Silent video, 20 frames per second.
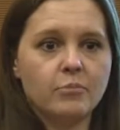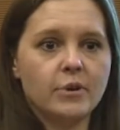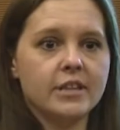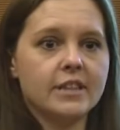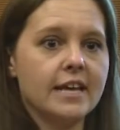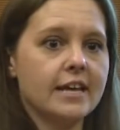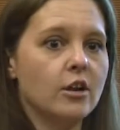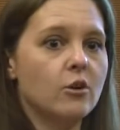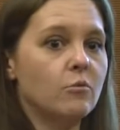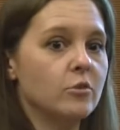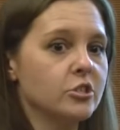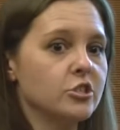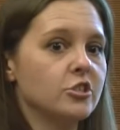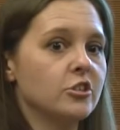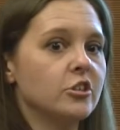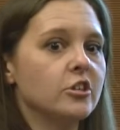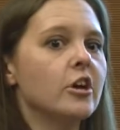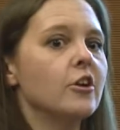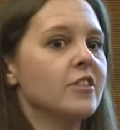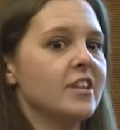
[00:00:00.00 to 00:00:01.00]
but they don't want you
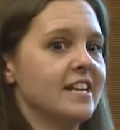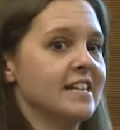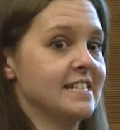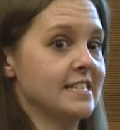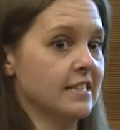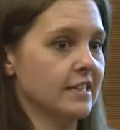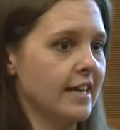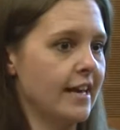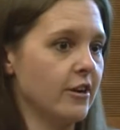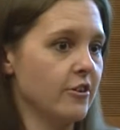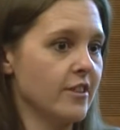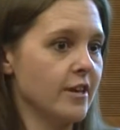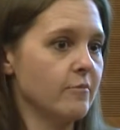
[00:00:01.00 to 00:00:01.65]
to know that it's a letter.